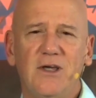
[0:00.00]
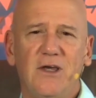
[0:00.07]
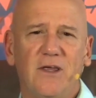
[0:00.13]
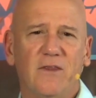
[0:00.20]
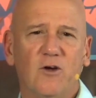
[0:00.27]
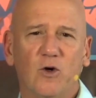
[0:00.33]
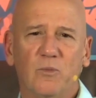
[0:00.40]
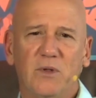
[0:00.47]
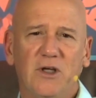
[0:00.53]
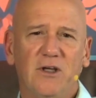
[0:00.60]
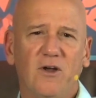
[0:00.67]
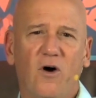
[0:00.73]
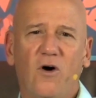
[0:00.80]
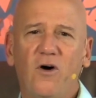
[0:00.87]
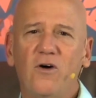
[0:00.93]
There will
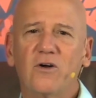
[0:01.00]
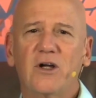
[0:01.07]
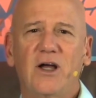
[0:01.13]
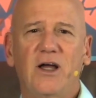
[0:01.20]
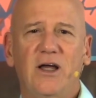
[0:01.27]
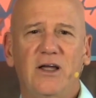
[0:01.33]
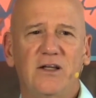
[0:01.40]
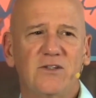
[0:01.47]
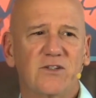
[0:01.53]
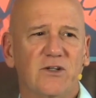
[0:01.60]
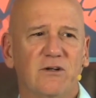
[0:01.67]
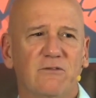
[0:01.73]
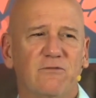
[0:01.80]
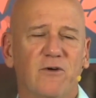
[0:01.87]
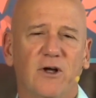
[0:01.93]
be all kinds
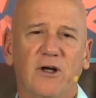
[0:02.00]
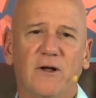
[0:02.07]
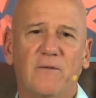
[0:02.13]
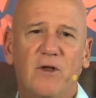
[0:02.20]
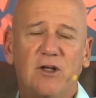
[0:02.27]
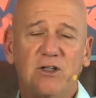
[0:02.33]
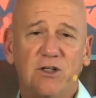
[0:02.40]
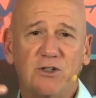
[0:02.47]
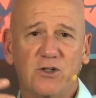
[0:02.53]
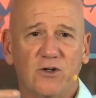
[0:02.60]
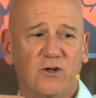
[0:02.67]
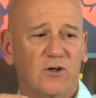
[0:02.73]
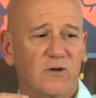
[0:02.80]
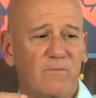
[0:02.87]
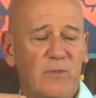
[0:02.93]
of
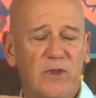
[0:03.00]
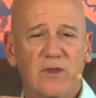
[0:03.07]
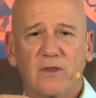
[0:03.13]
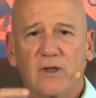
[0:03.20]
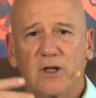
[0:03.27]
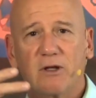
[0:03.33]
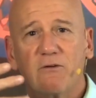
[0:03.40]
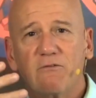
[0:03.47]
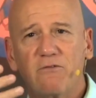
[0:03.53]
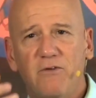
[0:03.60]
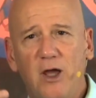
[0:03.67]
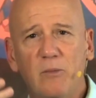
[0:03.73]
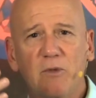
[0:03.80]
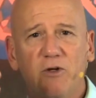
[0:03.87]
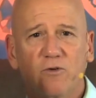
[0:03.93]
additional, like,
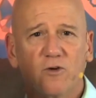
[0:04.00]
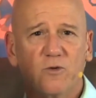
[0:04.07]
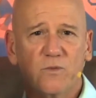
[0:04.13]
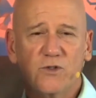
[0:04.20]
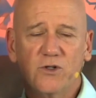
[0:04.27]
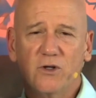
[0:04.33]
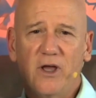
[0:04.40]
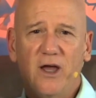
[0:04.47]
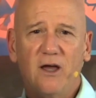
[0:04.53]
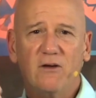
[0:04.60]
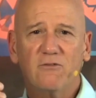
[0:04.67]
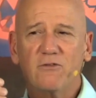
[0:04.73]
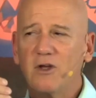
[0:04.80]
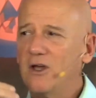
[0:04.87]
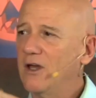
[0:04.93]
family rooms. You'll
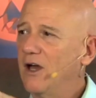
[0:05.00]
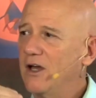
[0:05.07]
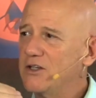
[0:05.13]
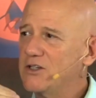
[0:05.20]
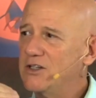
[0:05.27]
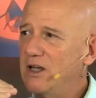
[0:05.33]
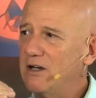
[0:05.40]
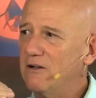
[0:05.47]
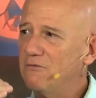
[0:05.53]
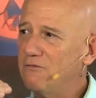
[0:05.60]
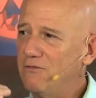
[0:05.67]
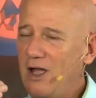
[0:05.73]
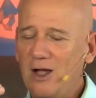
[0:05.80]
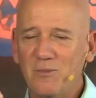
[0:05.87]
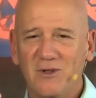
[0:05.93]
have a set of
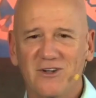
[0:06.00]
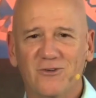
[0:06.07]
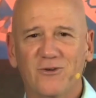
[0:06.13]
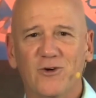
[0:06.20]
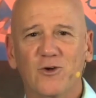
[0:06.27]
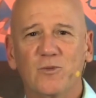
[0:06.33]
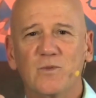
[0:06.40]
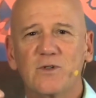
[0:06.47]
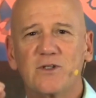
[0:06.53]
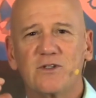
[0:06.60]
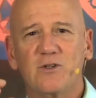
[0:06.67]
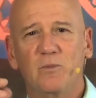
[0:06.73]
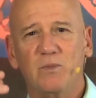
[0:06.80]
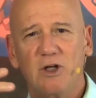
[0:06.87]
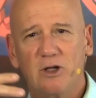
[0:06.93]
family rooms
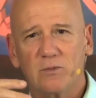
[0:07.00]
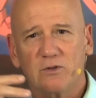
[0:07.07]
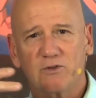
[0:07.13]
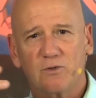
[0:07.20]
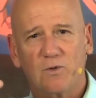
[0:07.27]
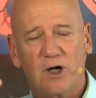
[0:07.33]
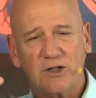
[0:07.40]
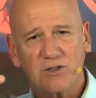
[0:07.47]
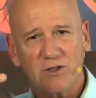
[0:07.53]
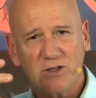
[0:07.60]
to be able to watch.